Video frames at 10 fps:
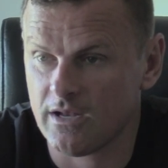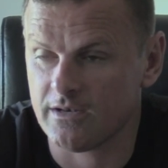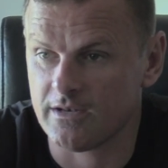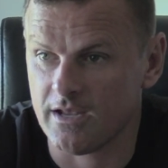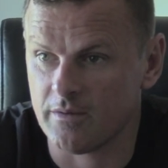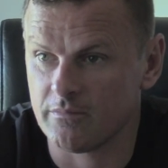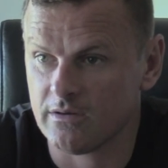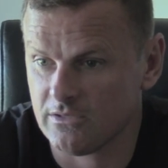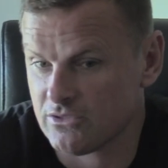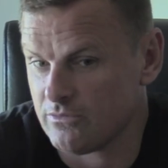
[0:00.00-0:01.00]
And
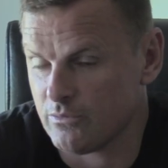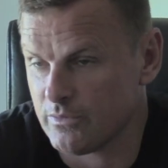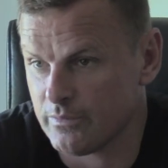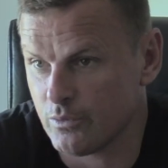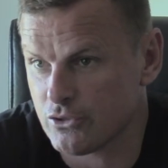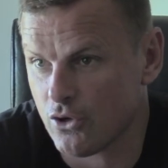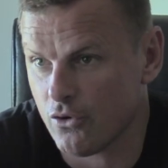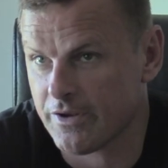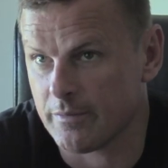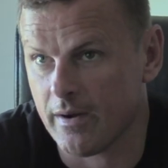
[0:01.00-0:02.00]
listen, you were
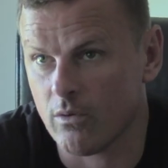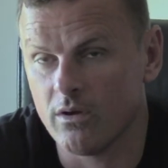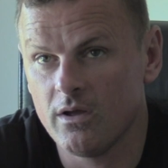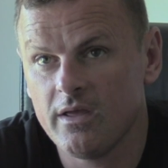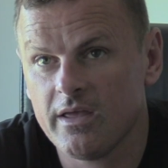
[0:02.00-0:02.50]
talking about,